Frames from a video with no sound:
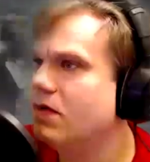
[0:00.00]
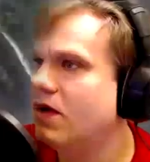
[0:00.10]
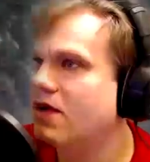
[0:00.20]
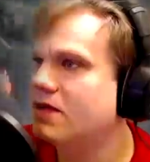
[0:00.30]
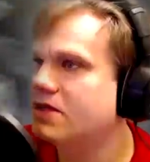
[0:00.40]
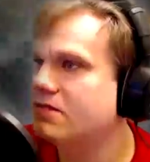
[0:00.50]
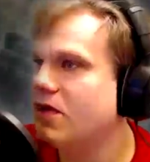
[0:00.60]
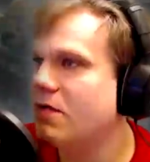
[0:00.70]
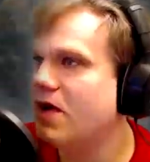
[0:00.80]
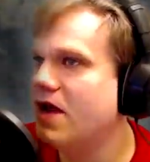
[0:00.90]
Well, I could just
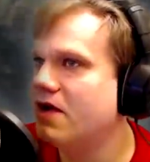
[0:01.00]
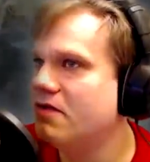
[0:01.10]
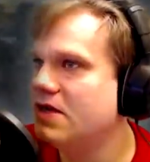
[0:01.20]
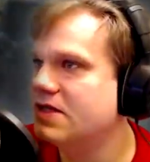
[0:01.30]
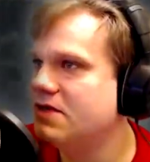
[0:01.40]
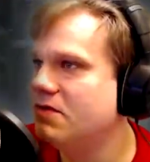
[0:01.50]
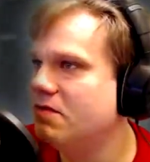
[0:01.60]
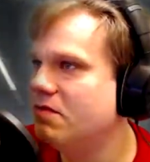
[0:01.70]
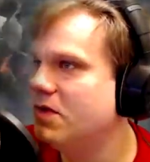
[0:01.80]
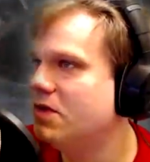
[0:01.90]
run away. I don't need to kill
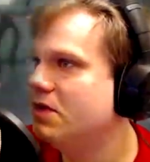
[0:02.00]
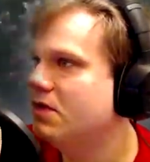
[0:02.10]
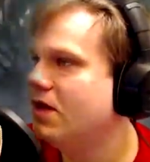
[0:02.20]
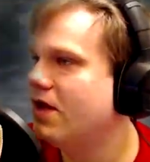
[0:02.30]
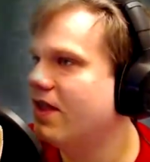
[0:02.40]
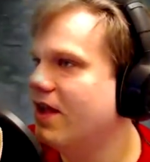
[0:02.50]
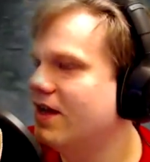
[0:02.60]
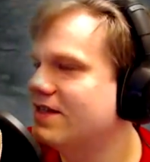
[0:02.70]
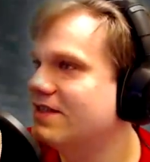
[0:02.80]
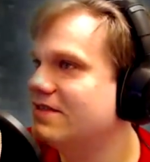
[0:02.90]
them.
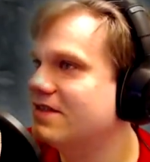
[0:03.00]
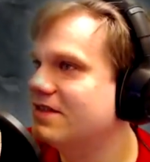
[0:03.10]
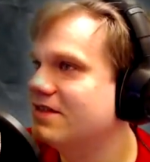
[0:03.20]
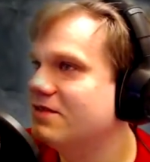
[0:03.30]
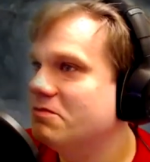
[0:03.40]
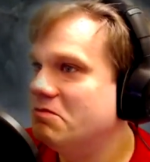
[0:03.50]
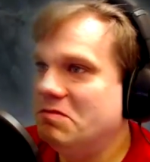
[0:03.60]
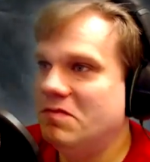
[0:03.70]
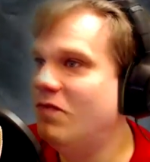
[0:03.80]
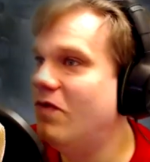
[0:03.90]
Just
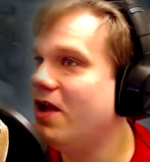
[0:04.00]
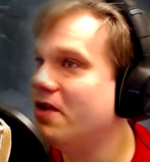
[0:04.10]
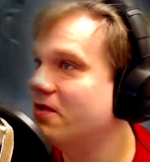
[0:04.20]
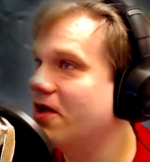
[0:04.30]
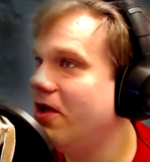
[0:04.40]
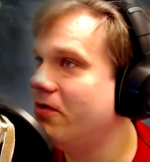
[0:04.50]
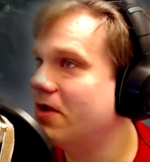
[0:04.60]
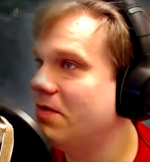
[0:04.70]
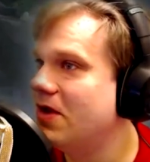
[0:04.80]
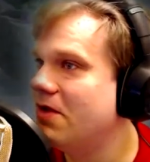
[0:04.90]
run, go,
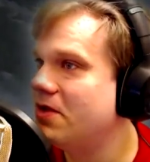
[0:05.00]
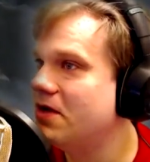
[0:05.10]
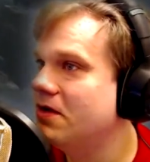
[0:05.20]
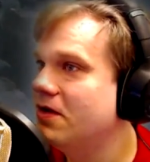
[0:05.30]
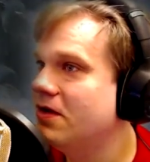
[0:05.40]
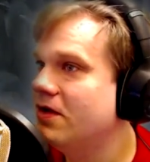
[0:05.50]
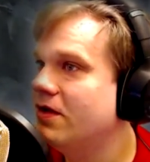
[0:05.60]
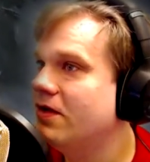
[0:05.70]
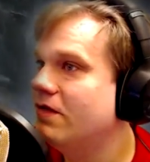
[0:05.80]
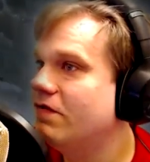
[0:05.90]
keep going.
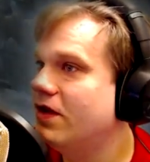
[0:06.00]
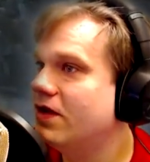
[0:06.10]
Fuck.